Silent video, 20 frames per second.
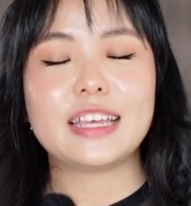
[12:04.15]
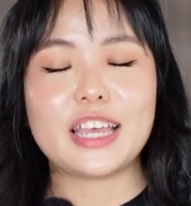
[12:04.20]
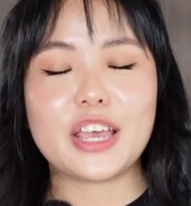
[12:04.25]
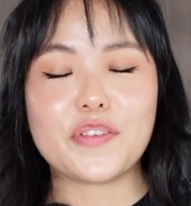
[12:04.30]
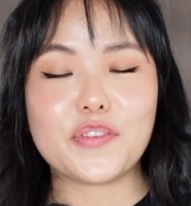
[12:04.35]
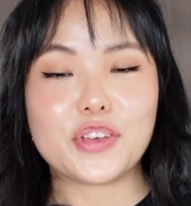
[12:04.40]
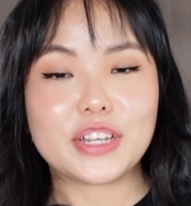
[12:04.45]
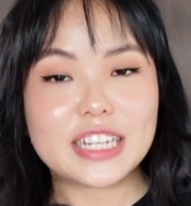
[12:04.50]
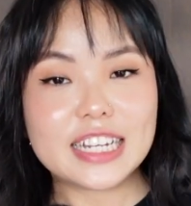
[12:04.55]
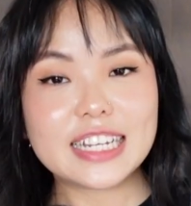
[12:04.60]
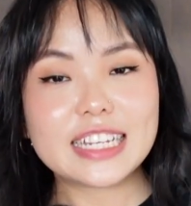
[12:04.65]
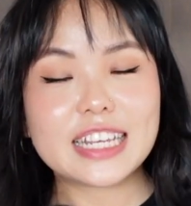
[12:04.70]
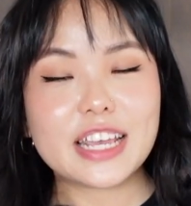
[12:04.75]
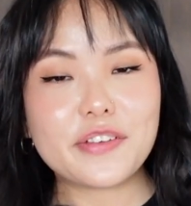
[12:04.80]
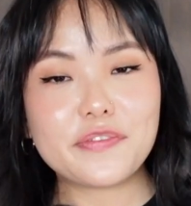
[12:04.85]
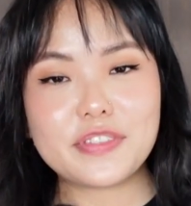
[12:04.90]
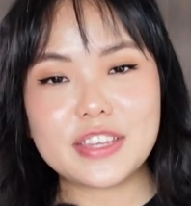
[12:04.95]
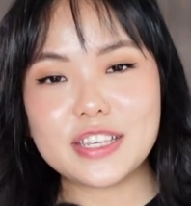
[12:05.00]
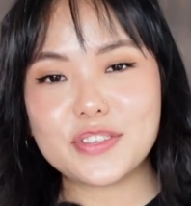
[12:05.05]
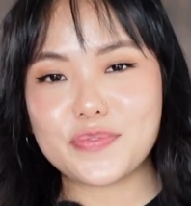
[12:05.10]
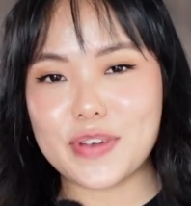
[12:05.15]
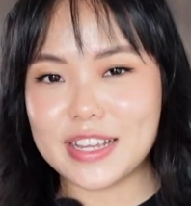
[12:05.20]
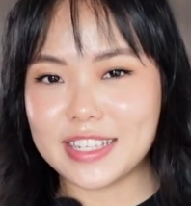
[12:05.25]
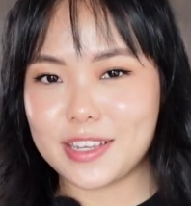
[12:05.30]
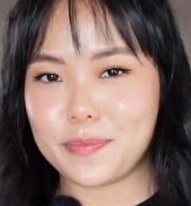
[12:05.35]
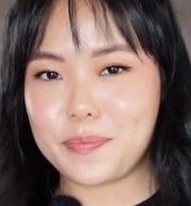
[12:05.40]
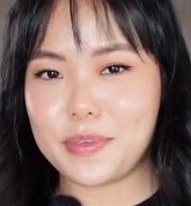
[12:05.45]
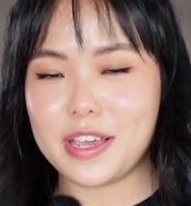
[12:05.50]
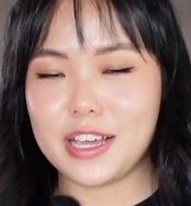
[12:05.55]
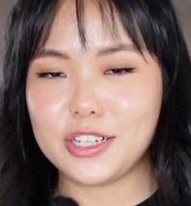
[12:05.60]
If you did give this
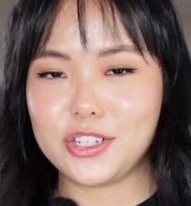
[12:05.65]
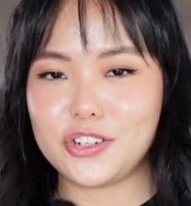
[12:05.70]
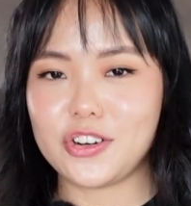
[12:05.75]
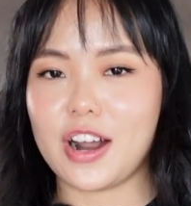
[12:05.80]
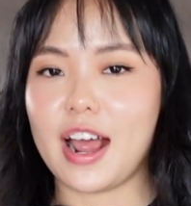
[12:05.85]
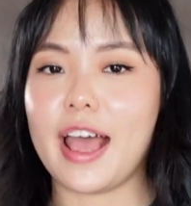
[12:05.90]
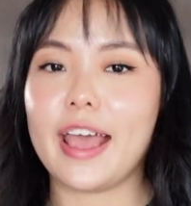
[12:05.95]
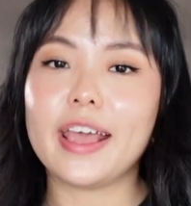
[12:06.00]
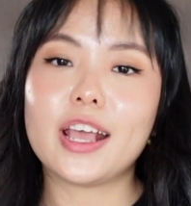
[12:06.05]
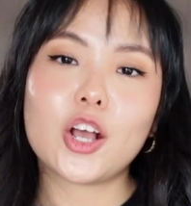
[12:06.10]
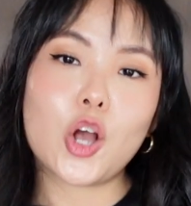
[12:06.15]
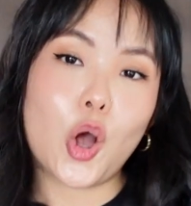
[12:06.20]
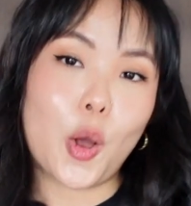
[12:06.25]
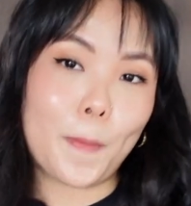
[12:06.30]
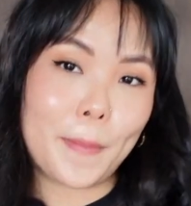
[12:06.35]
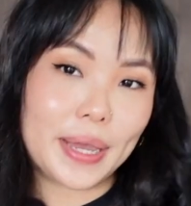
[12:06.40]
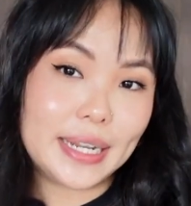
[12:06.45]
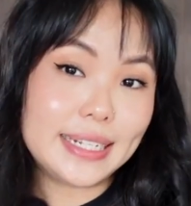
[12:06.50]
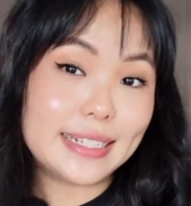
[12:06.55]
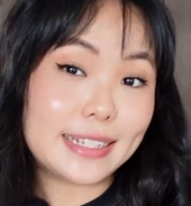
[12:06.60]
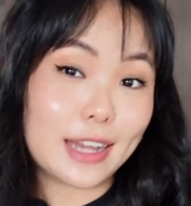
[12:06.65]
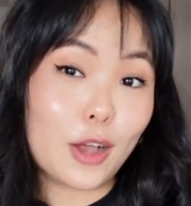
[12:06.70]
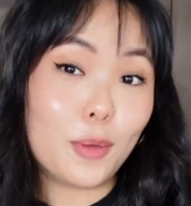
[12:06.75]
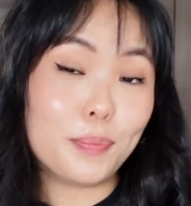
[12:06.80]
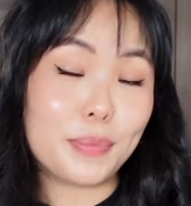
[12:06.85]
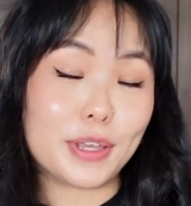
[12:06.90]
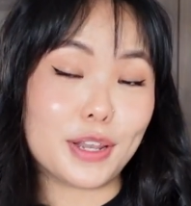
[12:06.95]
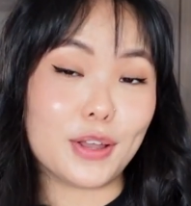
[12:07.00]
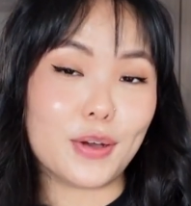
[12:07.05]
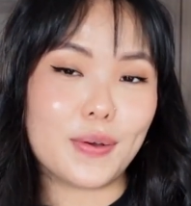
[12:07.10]
recipe a try, comment down
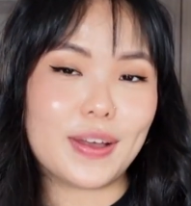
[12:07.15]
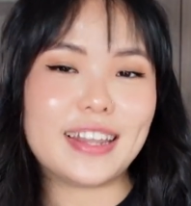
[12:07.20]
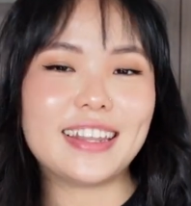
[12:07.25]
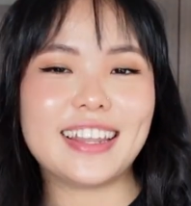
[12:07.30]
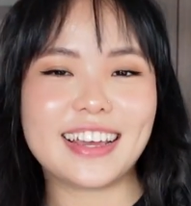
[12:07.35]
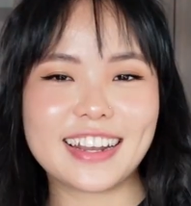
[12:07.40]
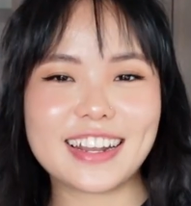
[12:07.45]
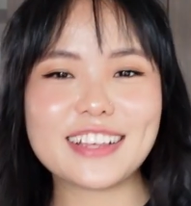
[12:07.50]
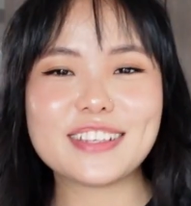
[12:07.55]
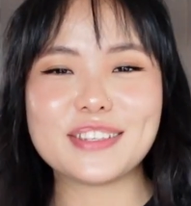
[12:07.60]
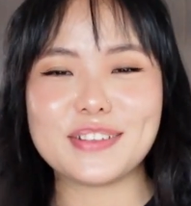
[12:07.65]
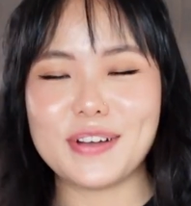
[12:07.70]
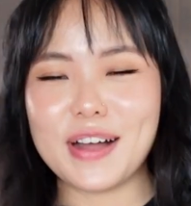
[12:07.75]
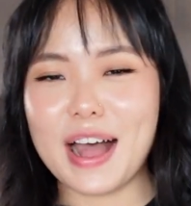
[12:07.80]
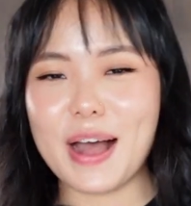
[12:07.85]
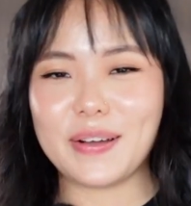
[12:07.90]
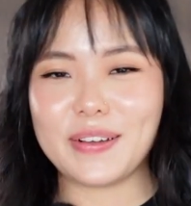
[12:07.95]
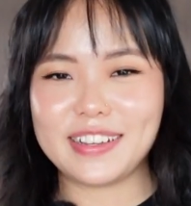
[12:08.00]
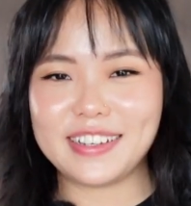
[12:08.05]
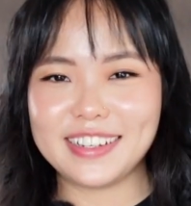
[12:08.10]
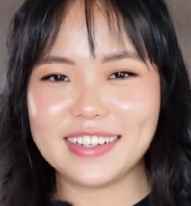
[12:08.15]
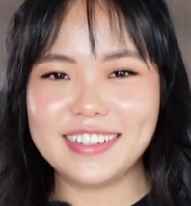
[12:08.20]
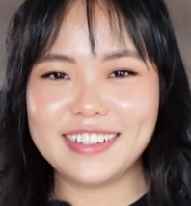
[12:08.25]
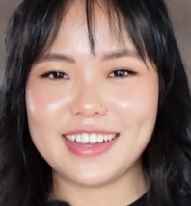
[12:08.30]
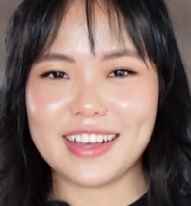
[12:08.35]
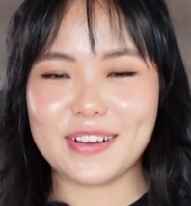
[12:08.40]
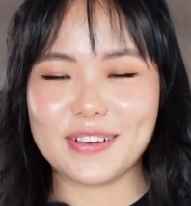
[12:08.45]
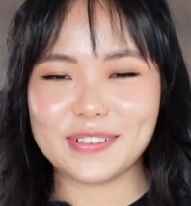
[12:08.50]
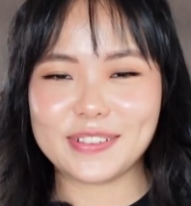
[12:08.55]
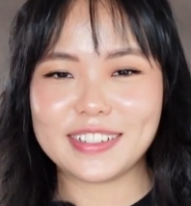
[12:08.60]
below and let us know how it turned
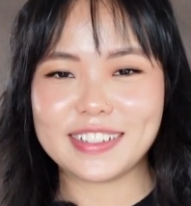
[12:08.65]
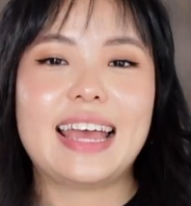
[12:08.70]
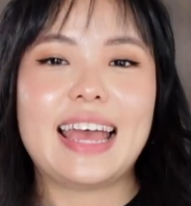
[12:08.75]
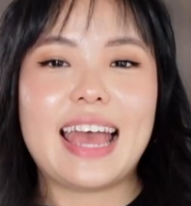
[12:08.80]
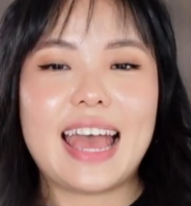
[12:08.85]
out.